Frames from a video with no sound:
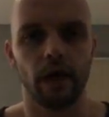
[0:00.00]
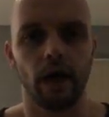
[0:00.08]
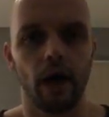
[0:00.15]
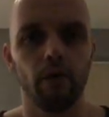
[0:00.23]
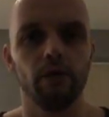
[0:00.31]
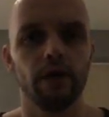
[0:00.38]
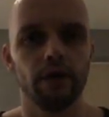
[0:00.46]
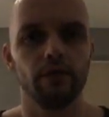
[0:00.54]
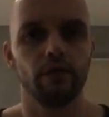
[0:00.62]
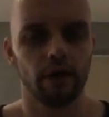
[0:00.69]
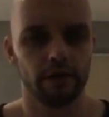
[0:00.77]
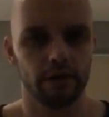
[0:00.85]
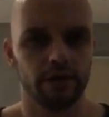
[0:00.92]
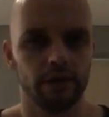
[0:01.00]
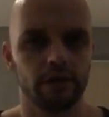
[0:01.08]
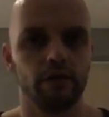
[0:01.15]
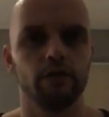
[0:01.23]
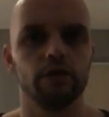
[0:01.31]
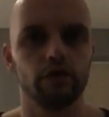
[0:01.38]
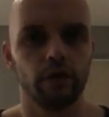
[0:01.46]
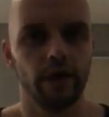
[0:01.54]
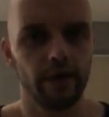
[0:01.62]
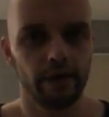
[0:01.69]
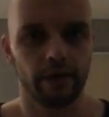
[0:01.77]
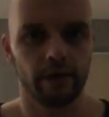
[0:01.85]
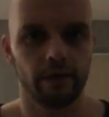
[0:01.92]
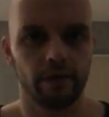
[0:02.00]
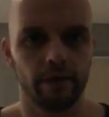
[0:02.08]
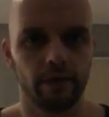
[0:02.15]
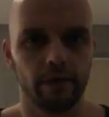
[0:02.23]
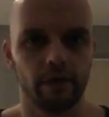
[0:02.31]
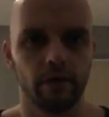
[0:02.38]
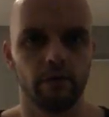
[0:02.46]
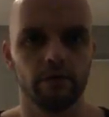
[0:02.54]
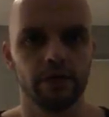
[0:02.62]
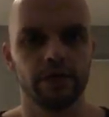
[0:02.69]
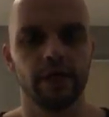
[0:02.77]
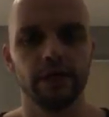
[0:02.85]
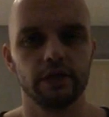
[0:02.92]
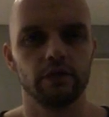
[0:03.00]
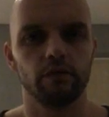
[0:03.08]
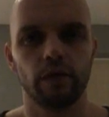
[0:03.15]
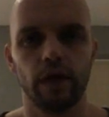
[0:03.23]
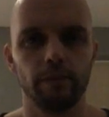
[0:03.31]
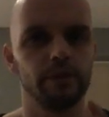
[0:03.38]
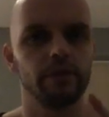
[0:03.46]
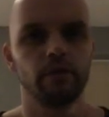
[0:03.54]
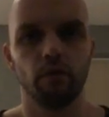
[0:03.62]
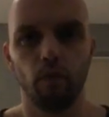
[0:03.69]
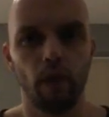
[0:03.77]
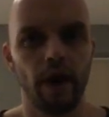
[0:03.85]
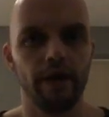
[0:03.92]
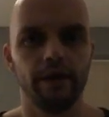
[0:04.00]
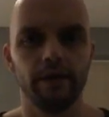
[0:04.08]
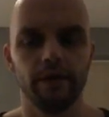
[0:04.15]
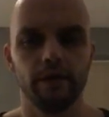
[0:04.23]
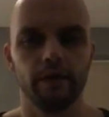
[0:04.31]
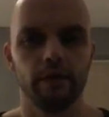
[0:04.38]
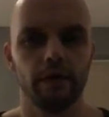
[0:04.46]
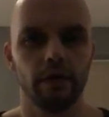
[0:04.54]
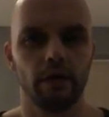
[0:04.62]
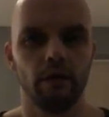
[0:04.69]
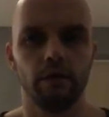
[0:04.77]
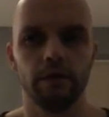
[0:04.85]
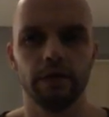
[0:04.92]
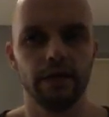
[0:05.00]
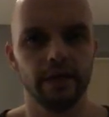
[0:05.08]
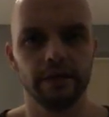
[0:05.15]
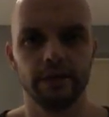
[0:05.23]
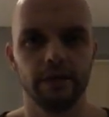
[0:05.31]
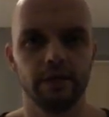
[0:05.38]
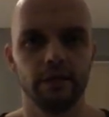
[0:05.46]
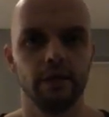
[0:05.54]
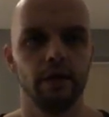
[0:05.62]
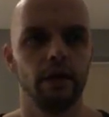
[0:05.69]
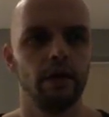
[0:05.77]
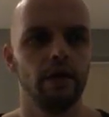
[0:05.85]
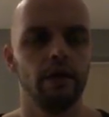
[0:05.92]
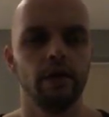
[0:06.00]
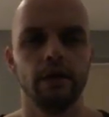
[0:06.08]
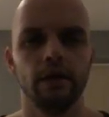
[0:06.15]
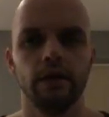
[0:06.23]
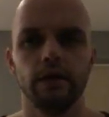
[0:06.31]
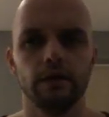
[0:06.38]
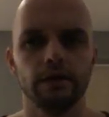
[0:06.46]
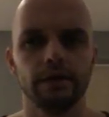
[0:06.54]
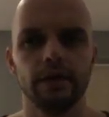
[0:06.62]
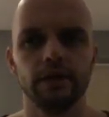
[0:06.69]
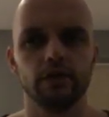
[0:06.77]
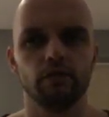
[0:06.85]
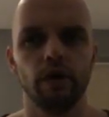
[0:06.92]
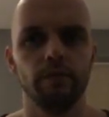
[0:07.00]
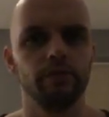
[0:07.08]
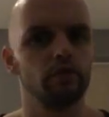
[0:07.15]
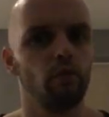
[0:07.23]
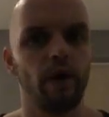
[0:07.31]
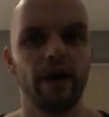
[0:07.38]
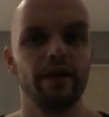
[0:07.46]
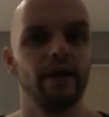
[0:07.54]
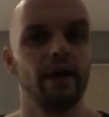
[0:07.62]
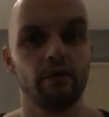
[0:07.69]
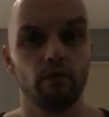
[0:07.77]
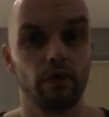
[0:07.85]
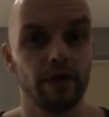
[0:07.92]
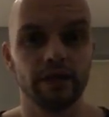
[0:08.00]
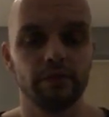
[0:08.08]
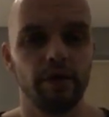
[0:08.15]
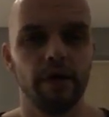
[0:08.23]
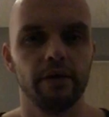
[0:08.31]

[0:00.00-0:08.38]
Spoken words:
how can you adjust your training, you know. Sets, reps, weight, you know, that's it. Sets, reps, weight, and rest